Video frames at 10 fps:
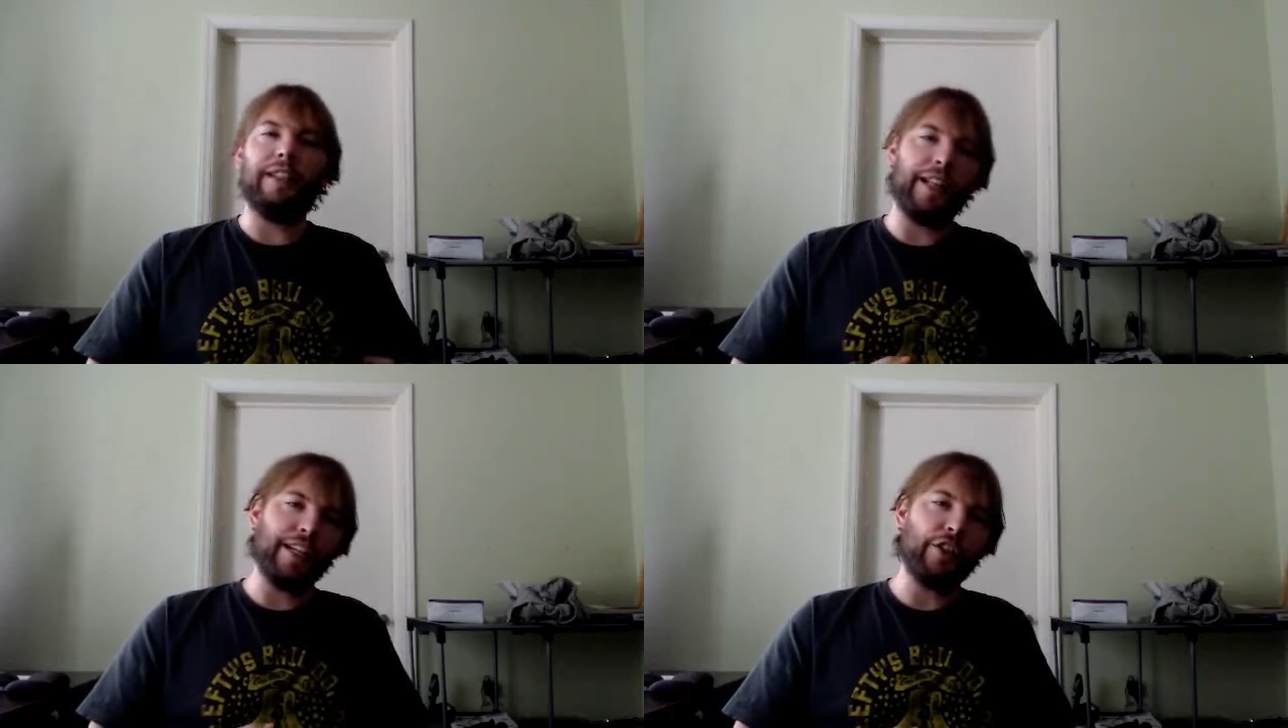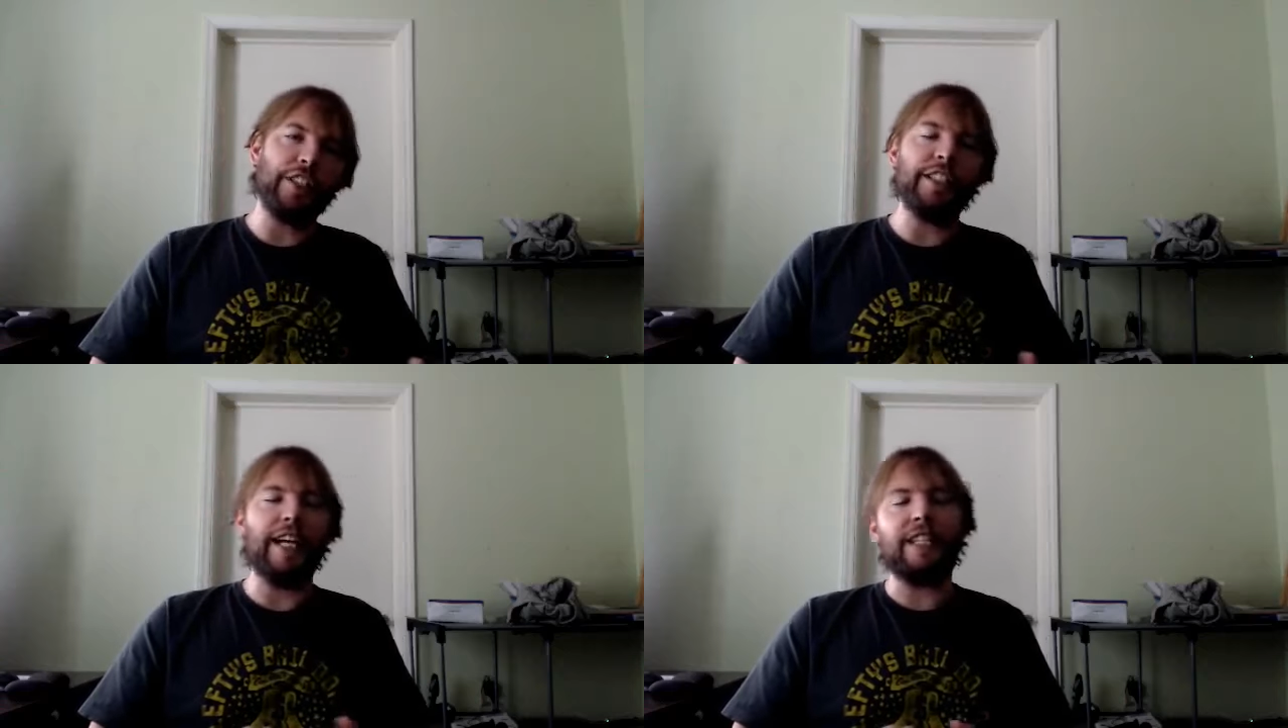like
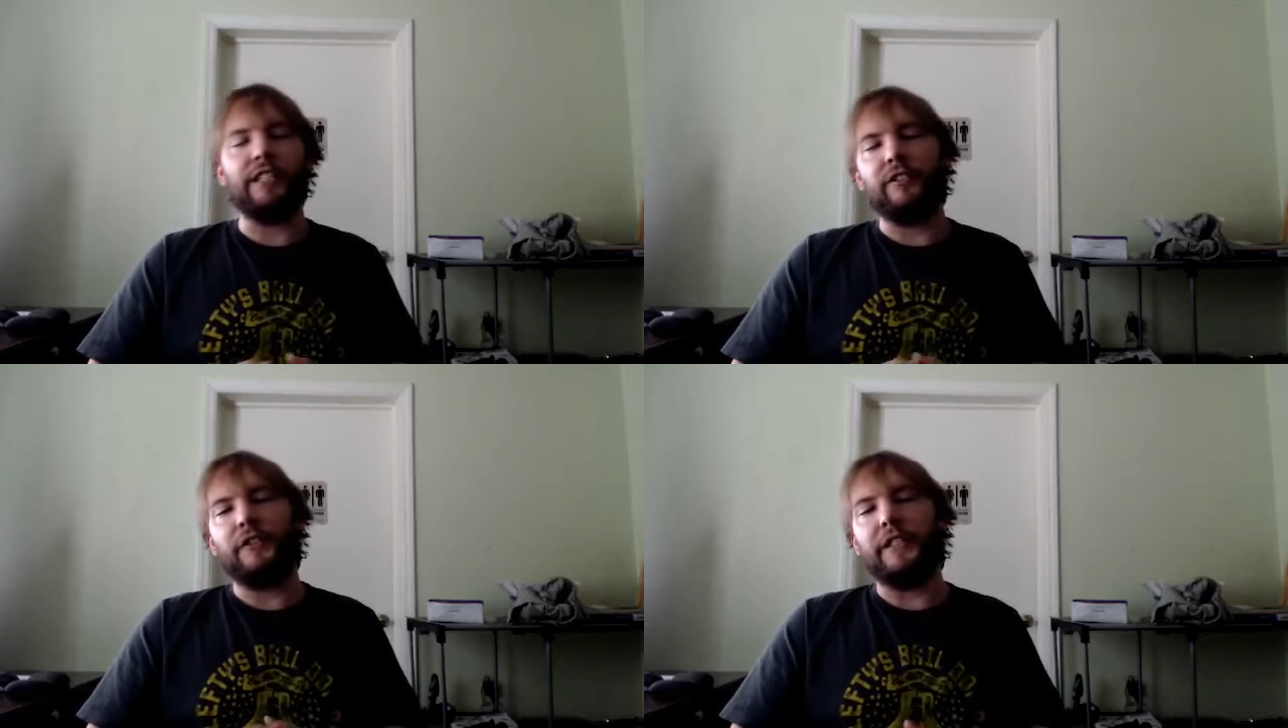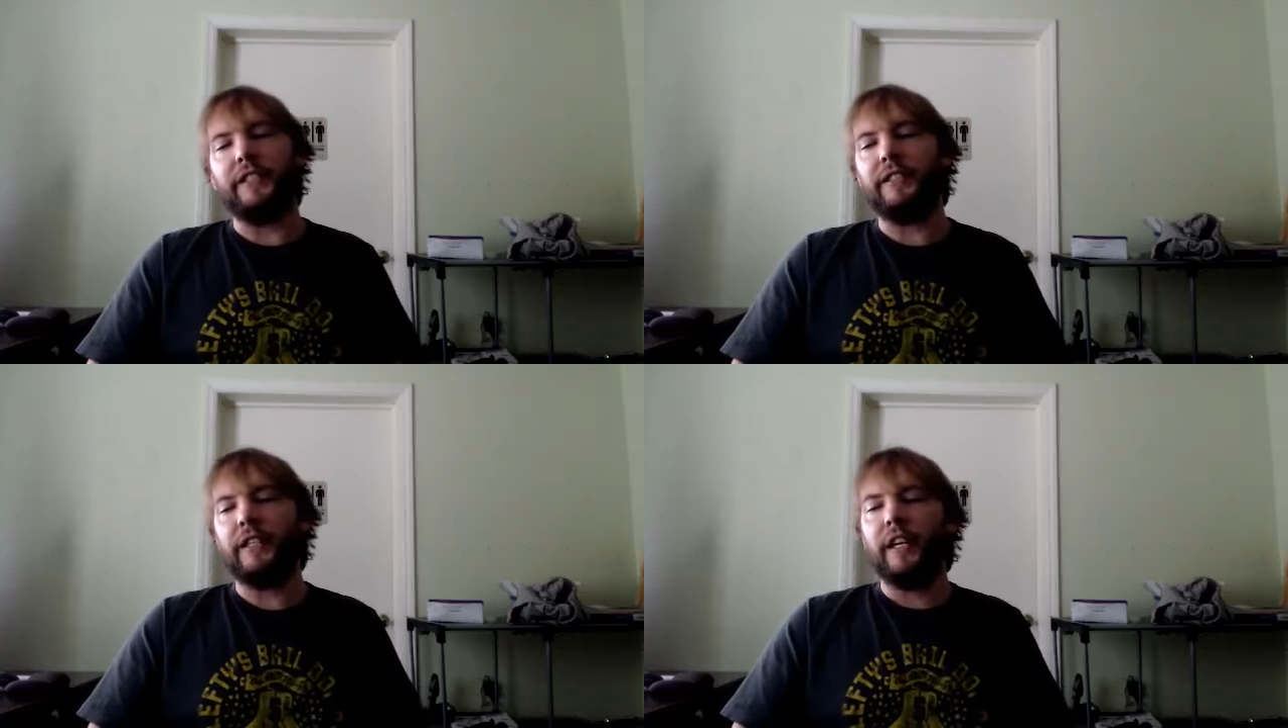transactions
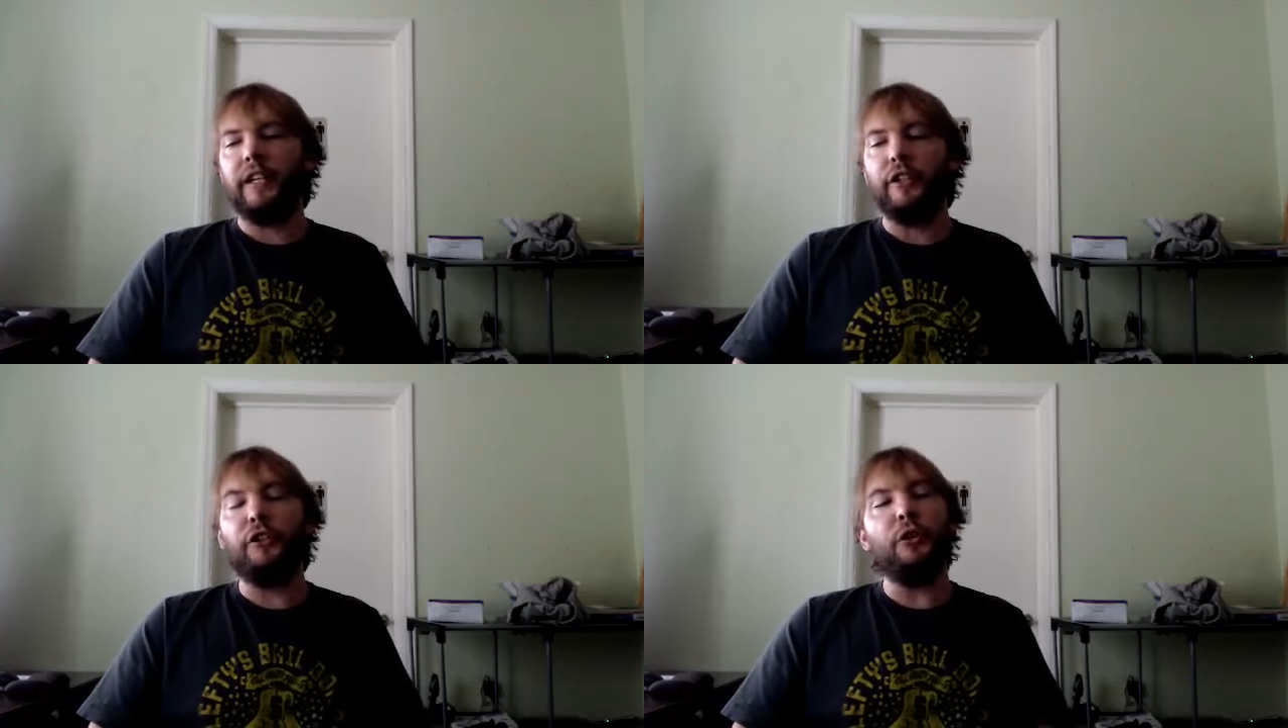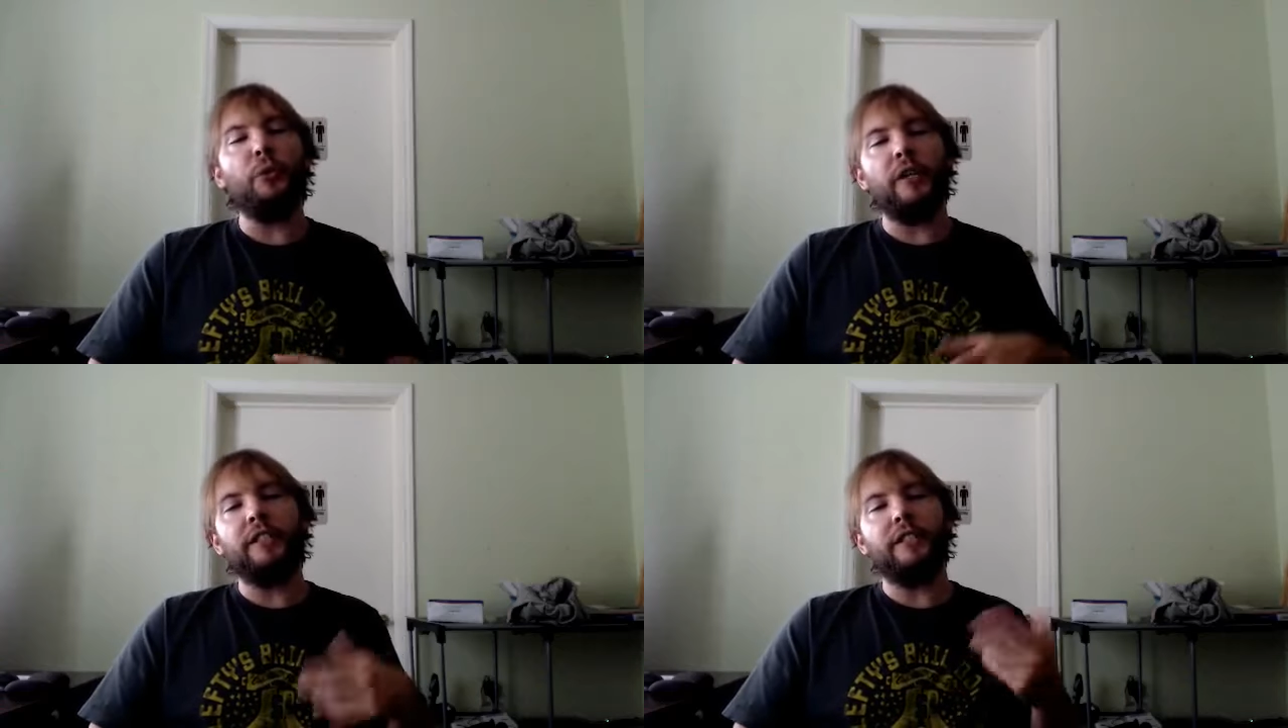fees, you do want